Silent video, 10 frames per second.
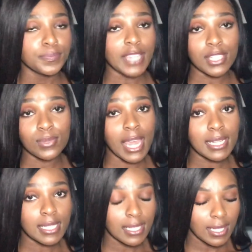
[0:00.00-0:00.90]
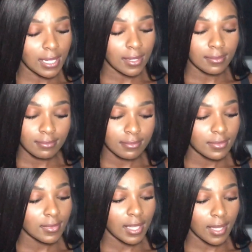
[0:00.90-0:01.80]
That's what I did, and
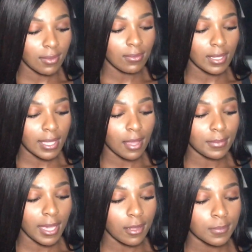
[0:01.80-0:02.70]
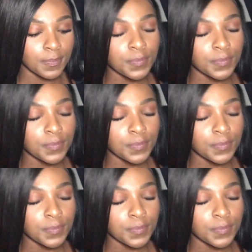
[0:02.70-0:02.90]
it really helped me out.